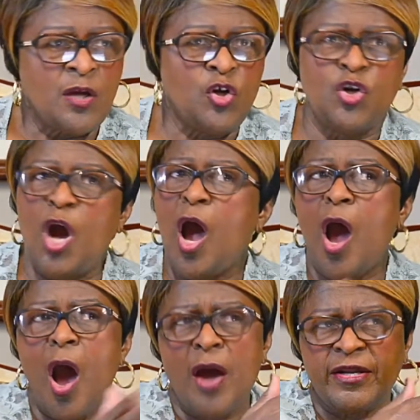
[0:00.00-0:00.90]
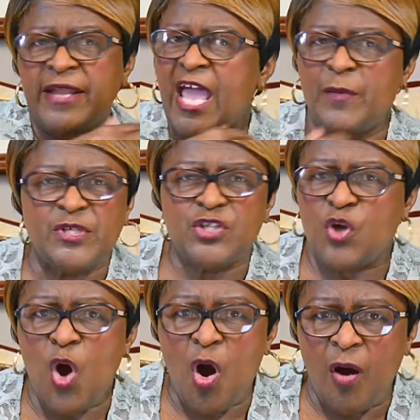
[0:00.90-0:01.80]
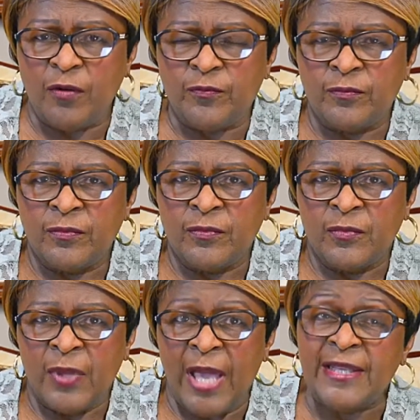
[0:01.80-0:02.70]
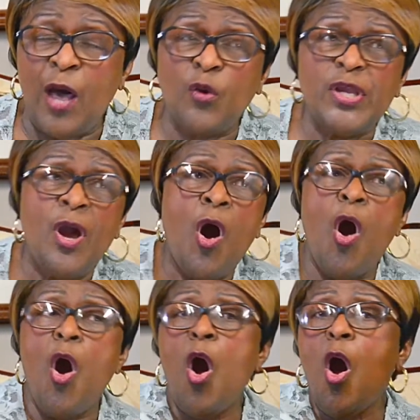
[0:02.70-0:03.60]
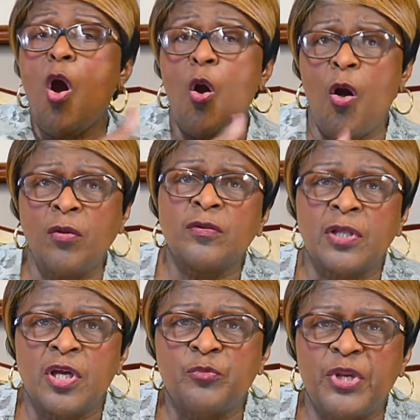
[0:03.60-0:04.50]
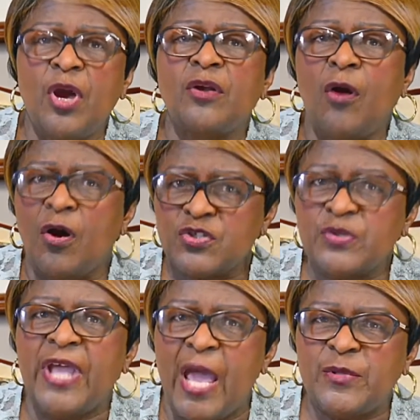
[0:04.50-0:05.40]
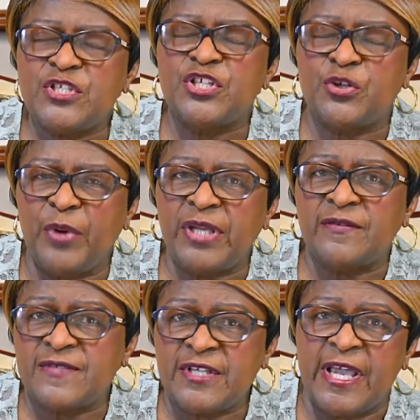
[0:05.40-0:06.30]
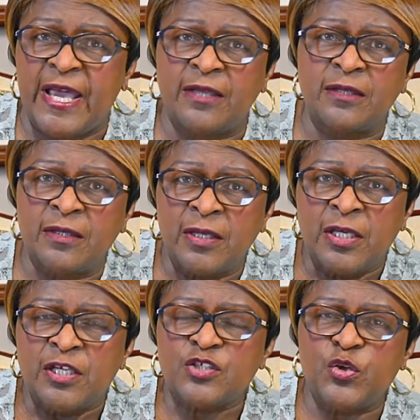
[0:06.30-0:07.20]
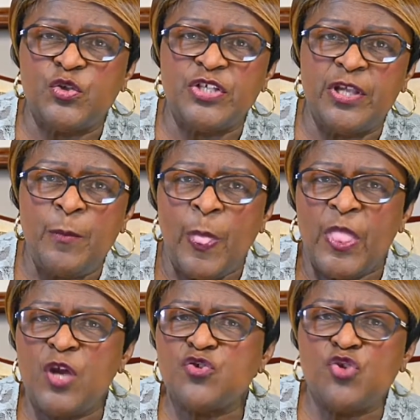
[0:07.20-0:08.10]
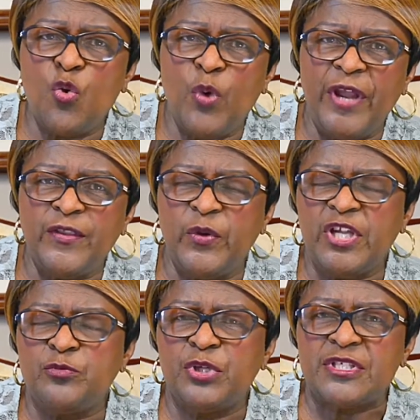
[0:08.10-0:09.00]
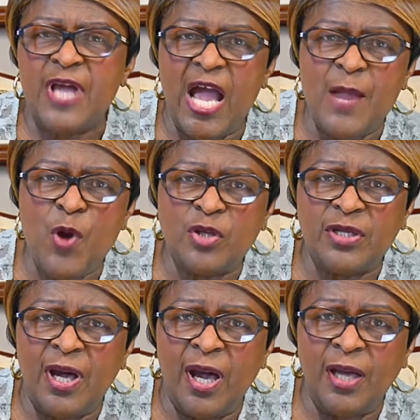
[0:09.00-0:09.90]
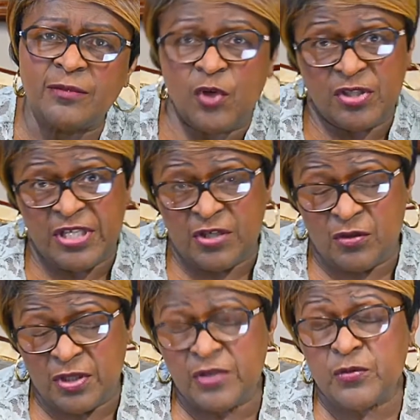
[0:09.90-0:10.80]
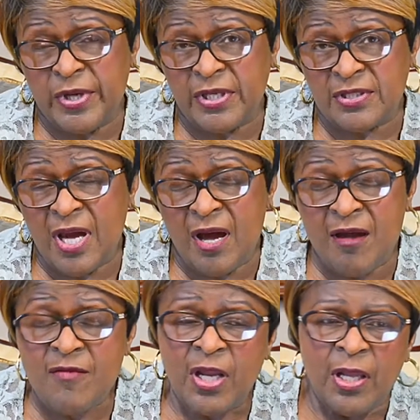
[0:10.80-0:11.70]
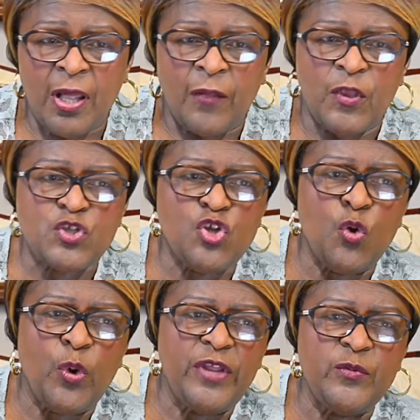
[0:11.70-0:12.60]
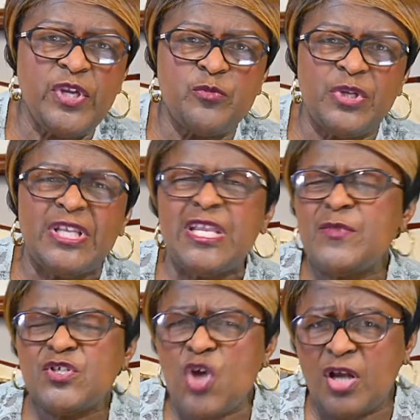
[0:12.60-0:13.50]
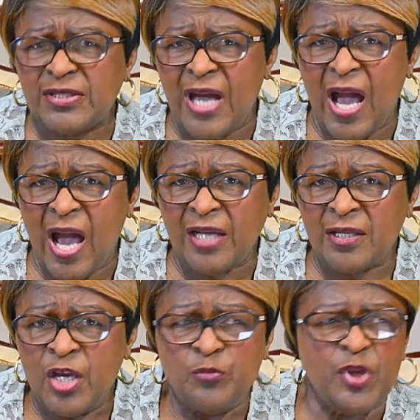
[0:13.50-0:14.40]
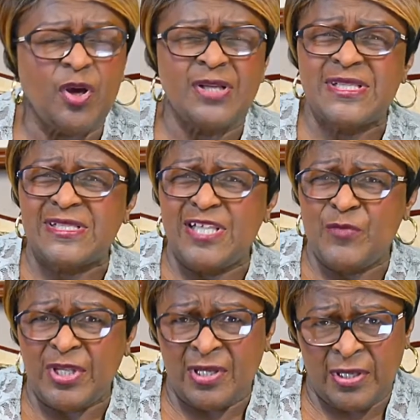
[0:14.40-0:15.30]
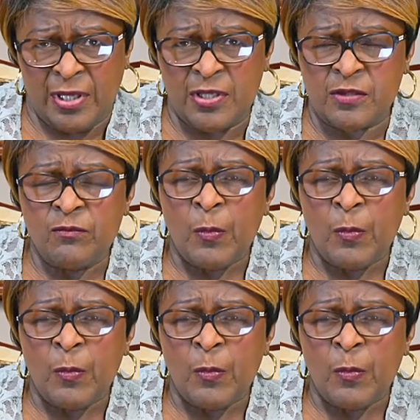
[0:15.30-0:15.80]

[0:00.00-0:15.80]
God inhabits it all. And not only all, but He also inhabits the grain of sand. So you see, there's no way that we can put time on God, because He created time. There's no way that we can put limits on God, because He's limitless.